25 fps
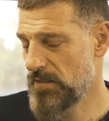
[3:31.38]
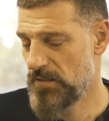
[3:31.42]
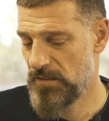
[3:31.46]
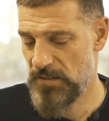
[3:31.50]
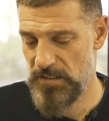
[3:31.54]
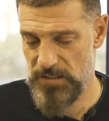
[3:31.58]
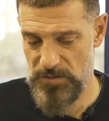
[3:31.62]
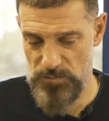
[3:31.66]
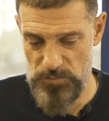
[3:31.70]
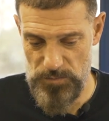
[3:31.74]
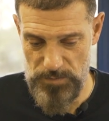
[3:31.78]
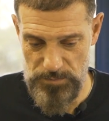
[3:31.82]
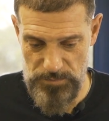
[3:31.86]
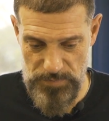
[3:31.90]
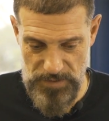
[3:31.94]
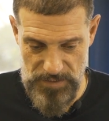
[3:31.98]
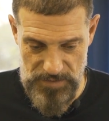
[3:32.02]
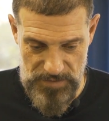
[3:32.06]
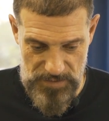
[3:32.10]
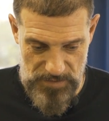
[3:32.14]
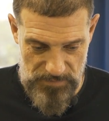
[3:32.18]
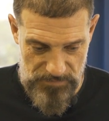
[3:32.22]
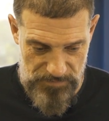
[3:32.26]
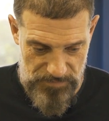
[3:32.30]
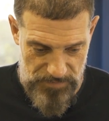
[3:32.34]
that we
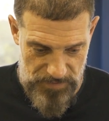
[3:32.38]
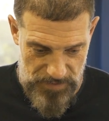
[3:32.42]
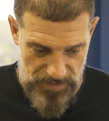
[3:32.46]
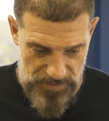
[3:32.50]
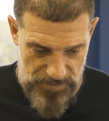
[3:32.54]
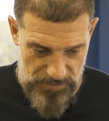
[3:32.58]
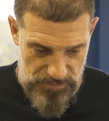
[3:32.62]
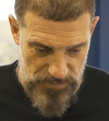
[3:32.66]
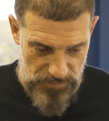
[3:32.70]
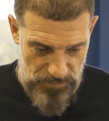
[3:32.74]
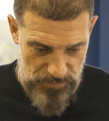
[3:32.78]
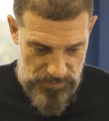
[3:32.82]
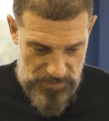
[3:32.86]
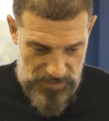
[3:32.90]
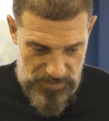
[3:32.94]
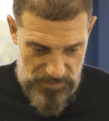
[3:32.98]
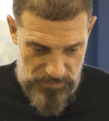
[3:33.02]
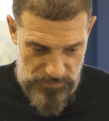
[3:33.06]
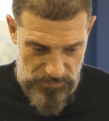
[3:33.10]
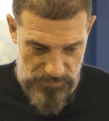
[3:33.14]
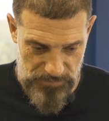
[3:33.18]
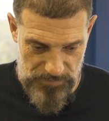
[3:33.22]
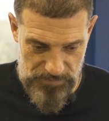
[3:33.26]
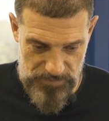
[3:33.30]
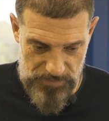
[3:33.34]
beat them 3-2, and
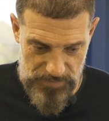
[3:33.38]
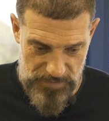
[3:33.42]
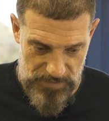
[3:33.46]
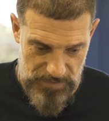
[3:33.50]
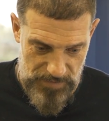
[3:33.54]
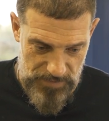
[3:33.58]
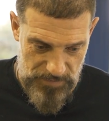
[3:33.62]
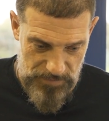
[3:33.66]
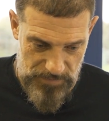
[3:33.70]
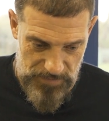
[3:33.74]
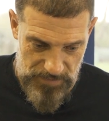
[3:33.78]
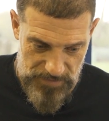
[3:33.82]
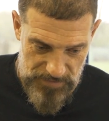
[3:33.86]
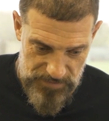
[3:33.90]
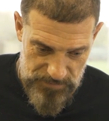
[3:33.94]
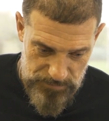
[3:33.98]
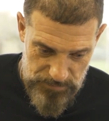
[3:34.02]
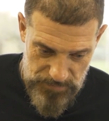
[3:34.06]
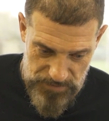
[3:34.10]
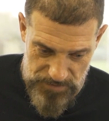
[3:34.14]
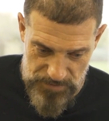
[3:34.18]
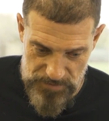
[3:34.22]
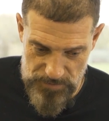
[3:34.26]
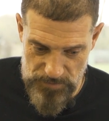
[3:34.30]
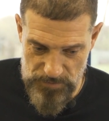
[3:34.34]
it was a really, really
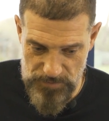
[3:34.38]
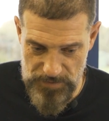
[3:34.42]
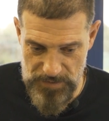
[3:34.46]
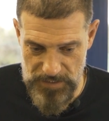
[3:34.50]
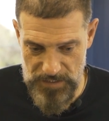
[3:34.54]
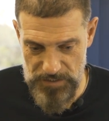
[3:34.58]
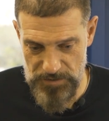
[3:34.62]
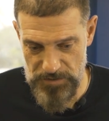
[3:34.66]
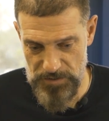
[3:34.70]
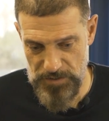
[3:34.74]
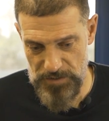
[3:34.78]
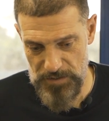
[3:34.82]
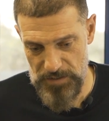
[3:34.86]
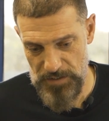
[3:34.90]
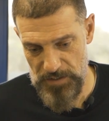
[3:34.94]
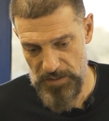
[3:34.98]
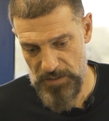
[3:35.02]
special occasion.